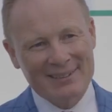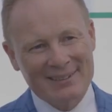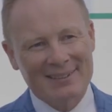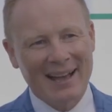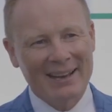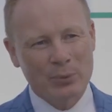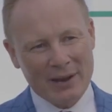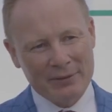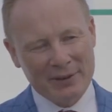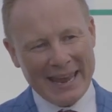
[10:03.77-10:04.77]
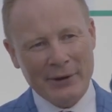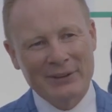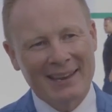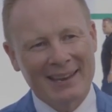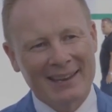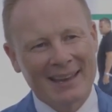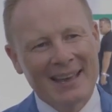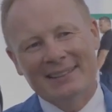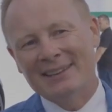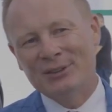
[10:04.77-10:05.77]
side. We have an air intake
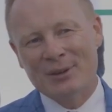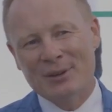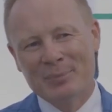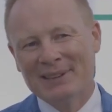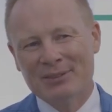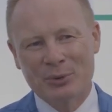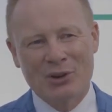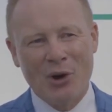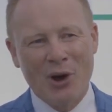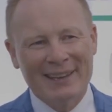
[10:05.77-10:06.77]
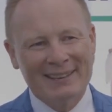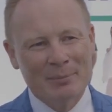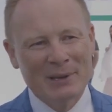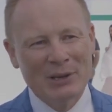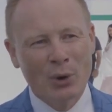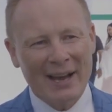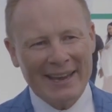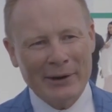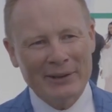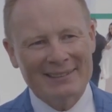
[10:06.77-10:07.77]
that is a bit recalling the Miura
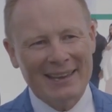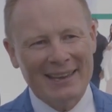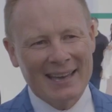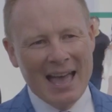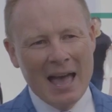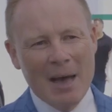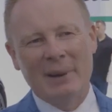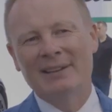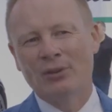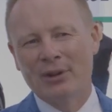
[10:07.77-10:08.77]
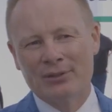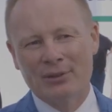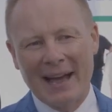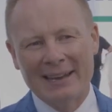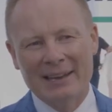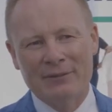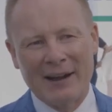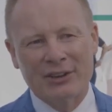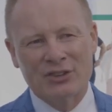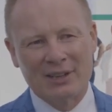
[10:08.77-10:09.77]
air intake, but it's also highly
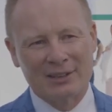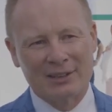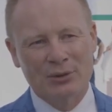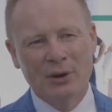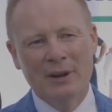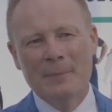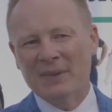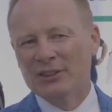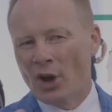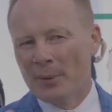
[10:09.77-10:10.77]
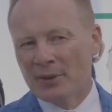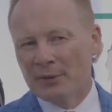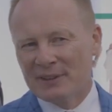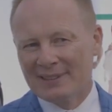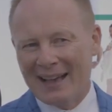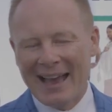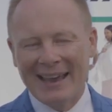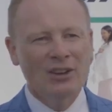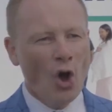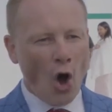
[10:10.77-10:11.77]
functional. So in terms of
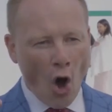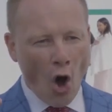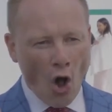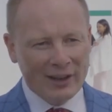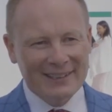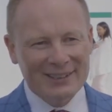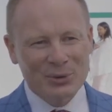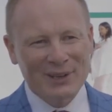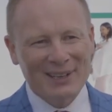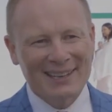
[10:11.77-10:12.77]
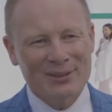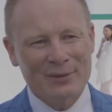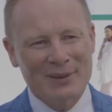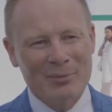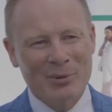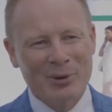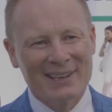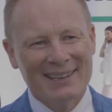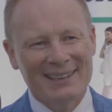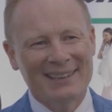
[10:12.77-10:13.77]
design, all the ingredients of a
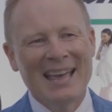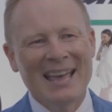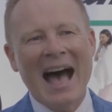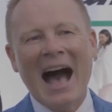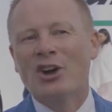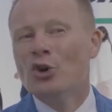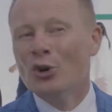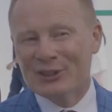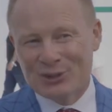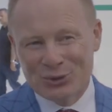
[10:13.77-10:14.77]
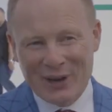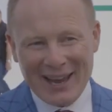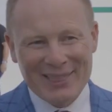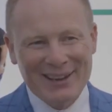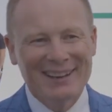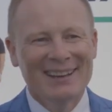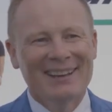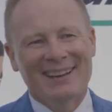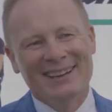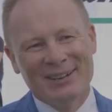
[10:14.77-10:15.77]
Lamborghini are cooked together
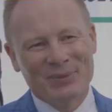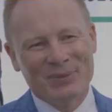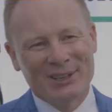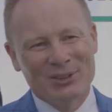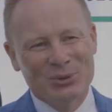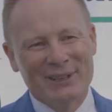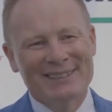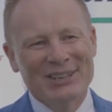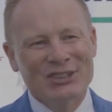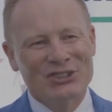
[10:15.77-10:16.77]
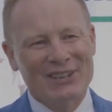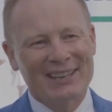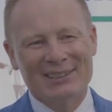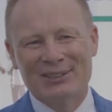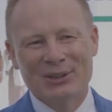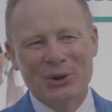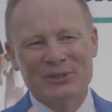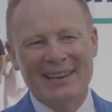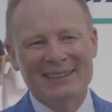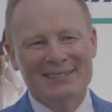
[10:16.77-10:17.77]
um, into a dish that is, you know,
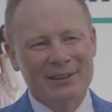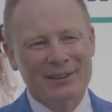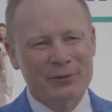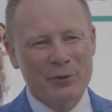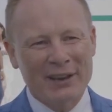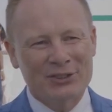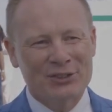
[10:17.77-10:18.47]
tasting fresh,